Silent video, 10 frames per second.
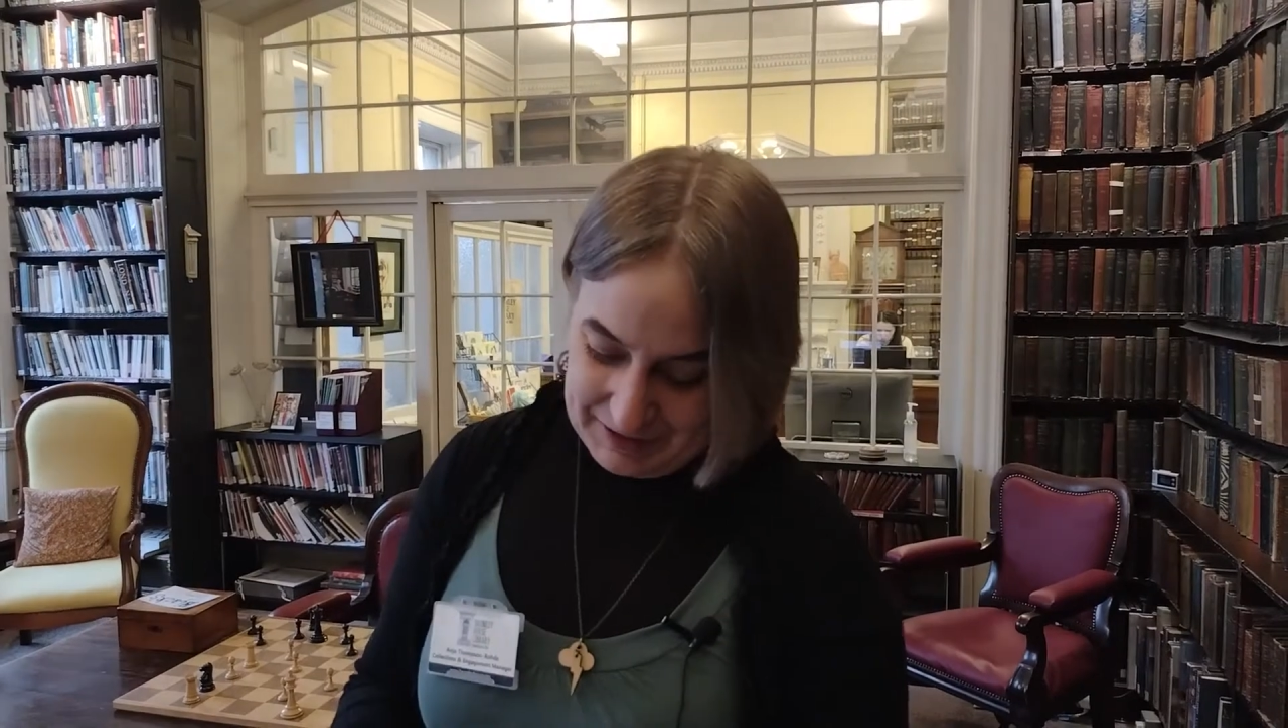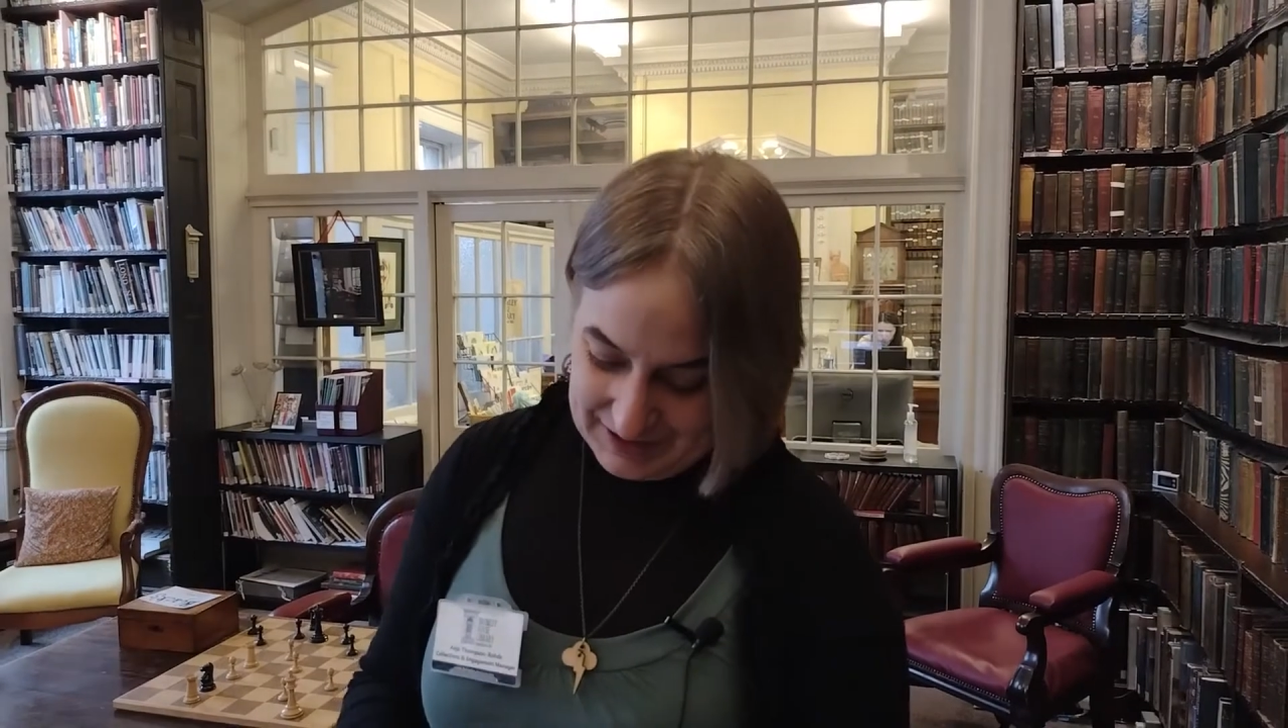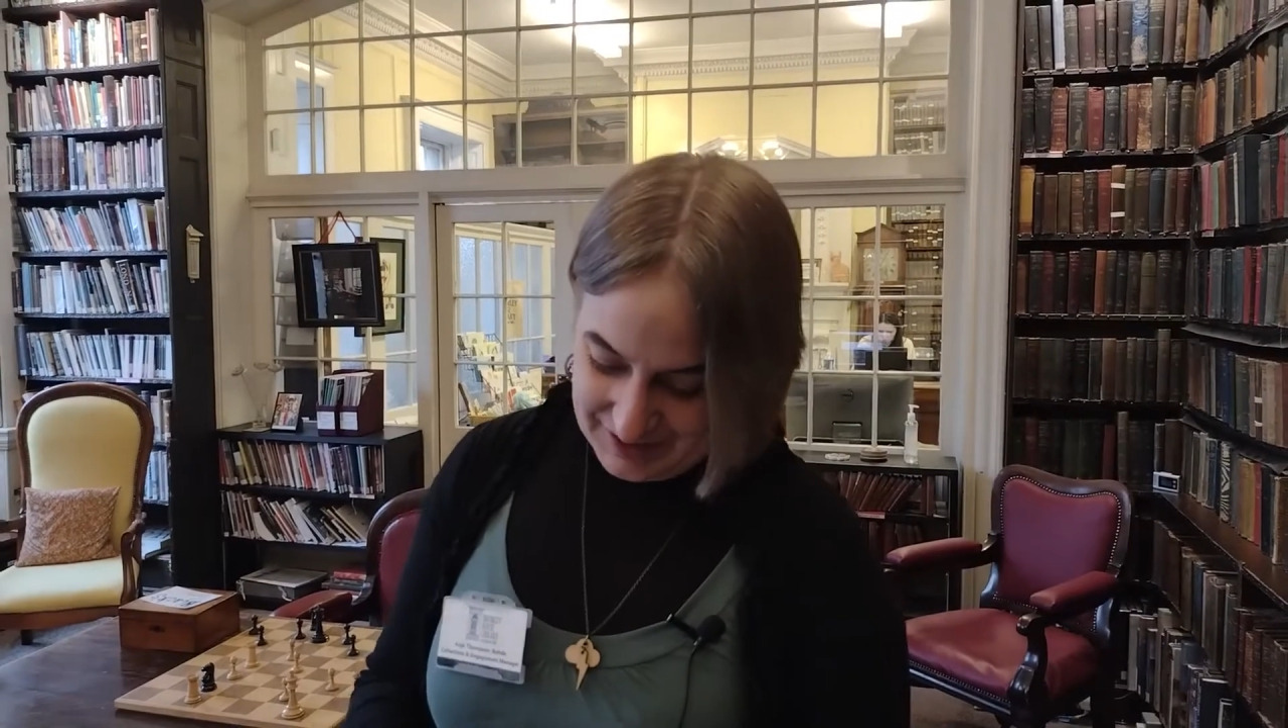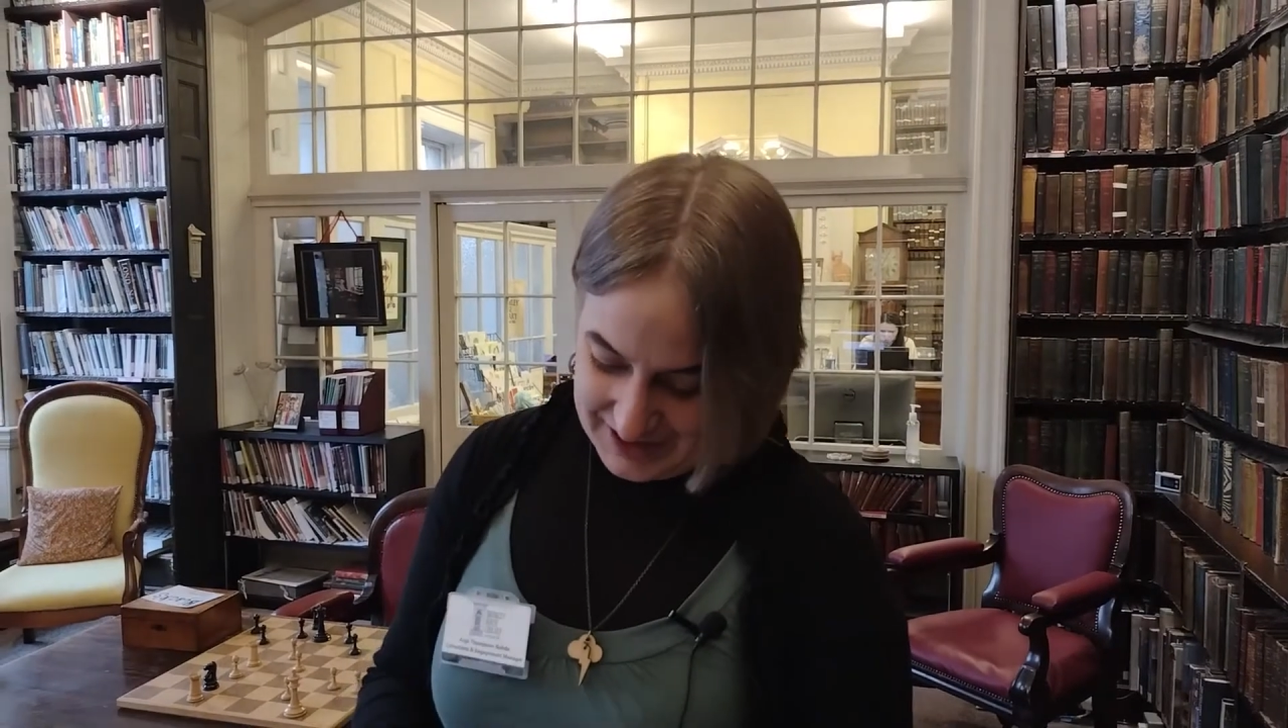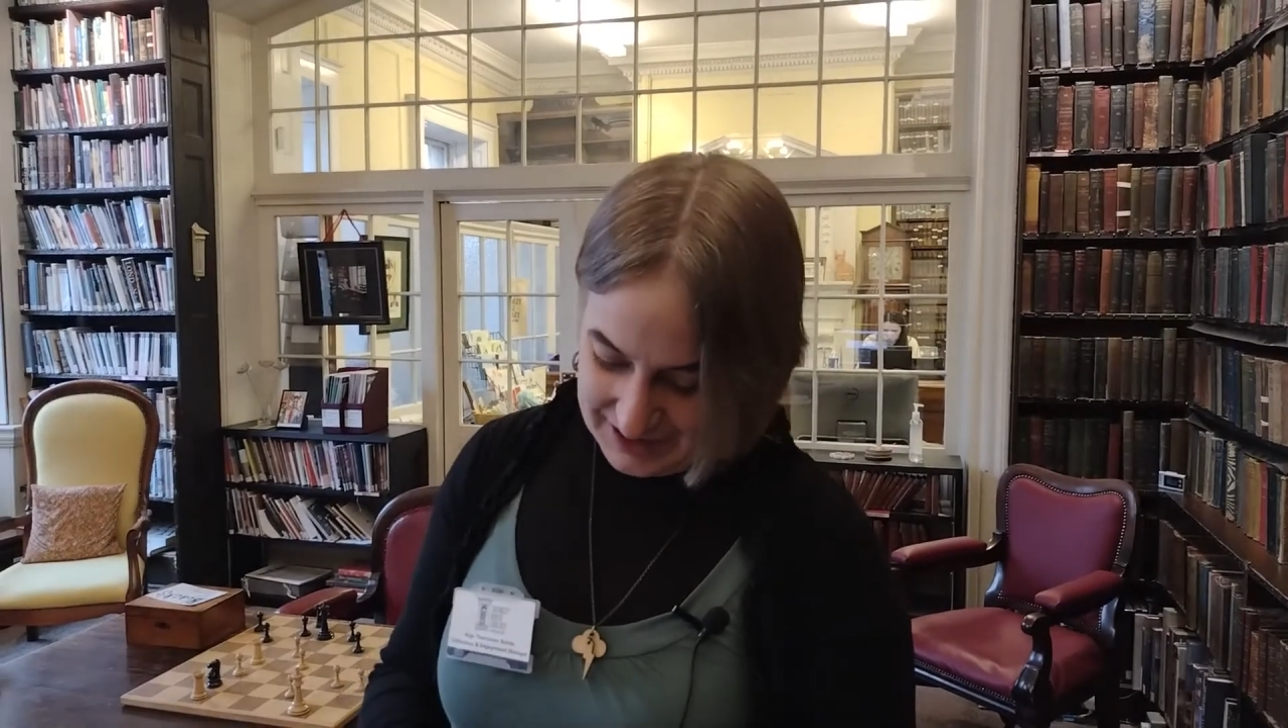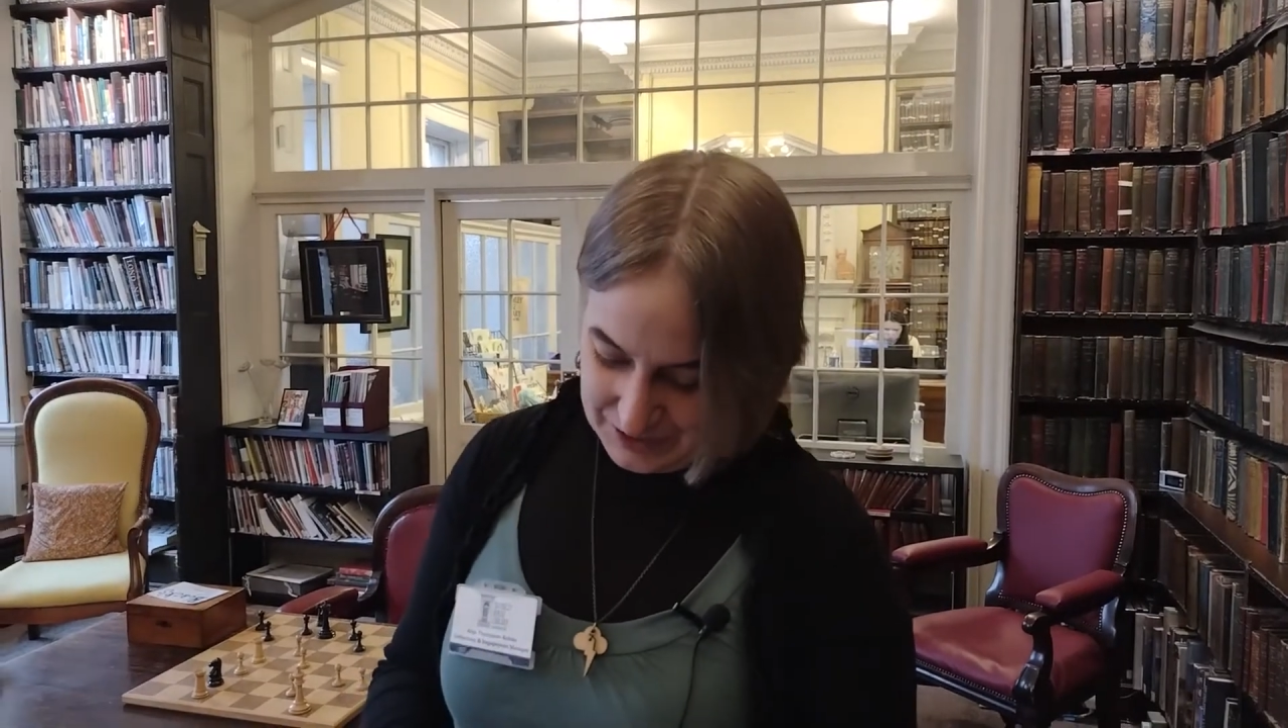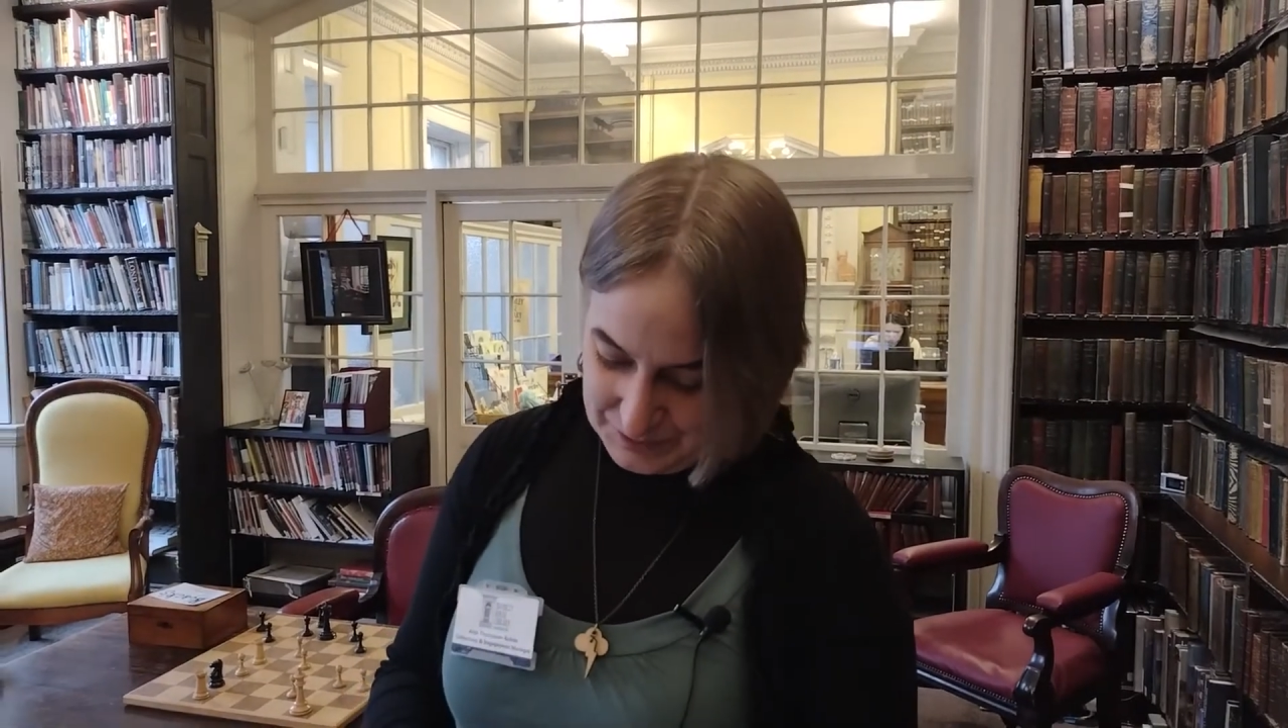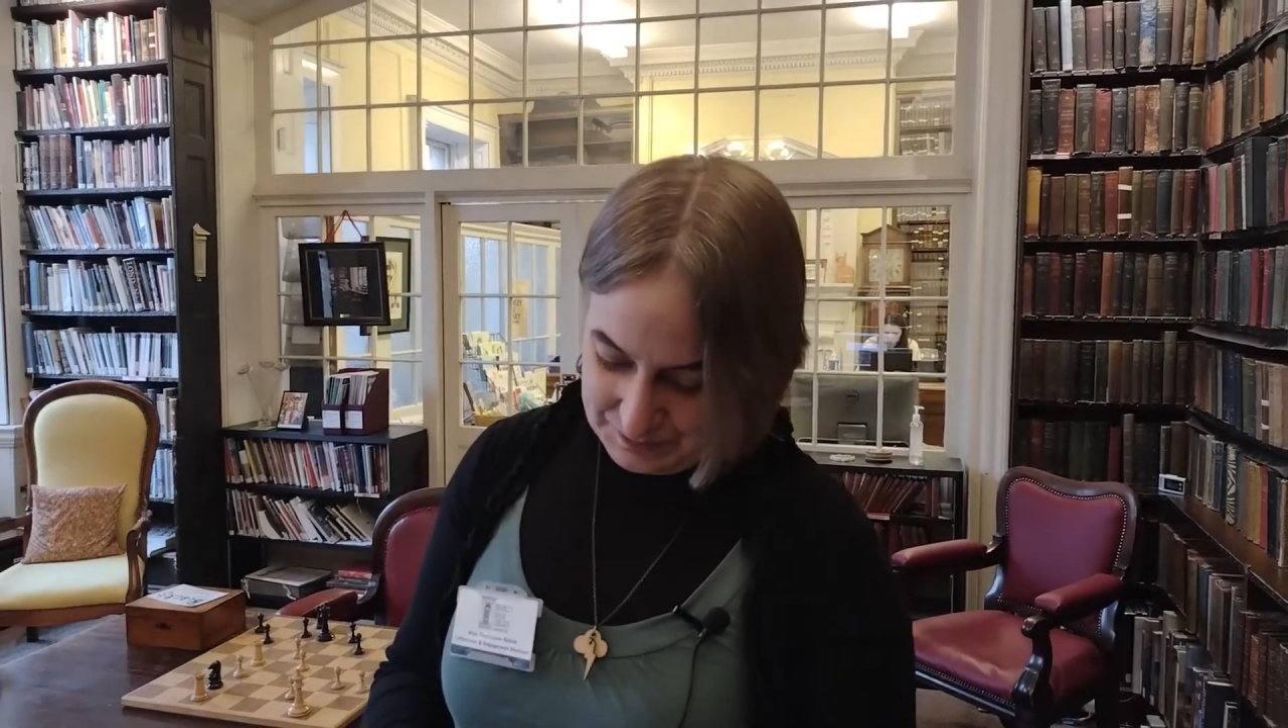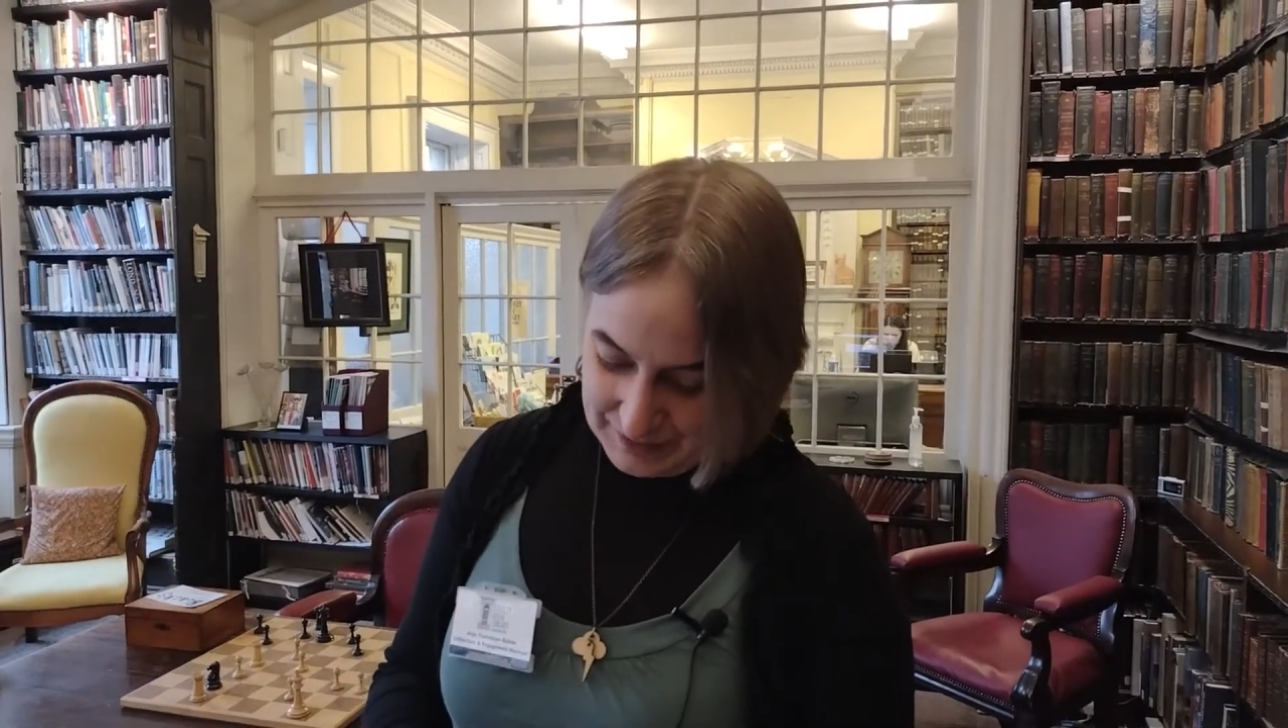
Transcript: this journal.